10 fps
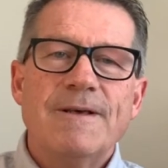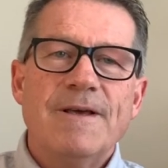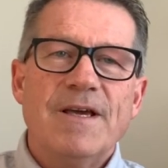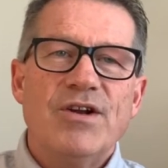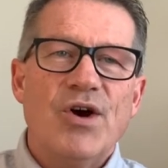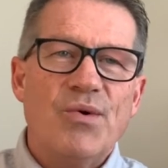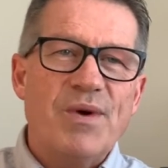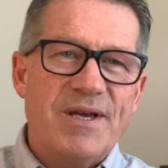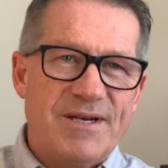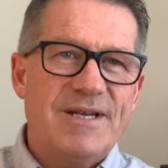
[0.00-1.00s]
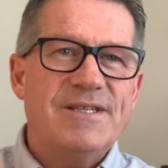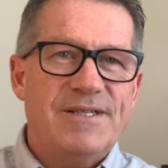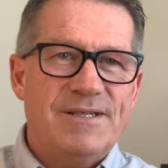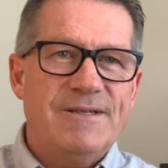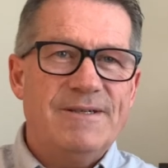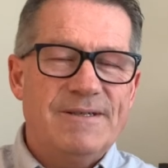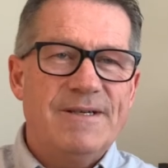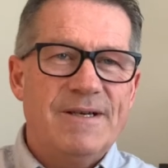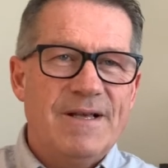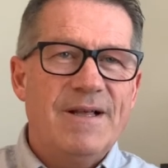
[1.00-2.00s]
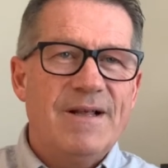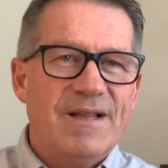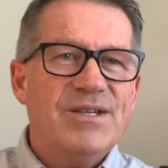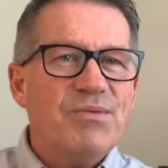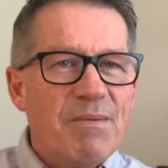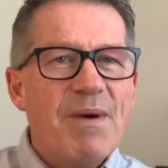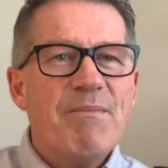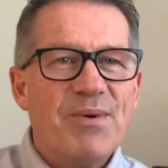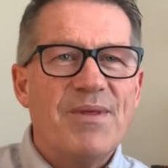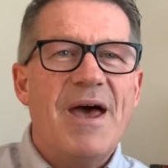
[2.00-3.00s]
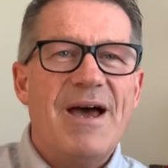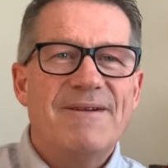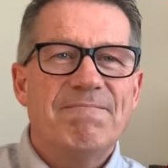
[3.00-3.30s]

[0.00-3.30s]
in our weakness. Let's remember that.